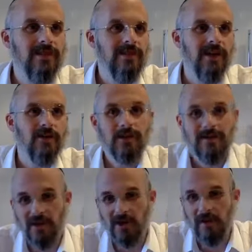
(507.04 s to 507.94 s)
And you could
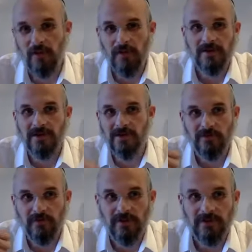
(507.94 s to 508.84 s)
think about things that you
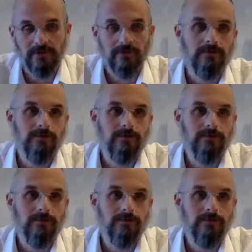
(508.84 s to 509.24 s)
don't feel